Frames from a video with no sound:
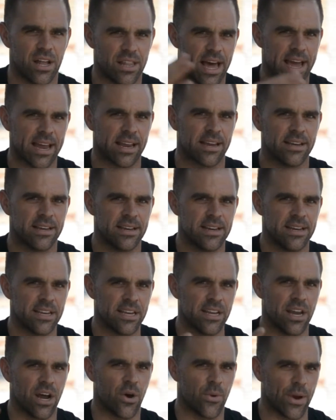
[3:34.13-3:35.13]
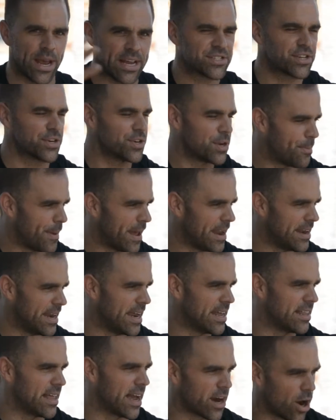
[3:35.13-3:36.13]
interdependent,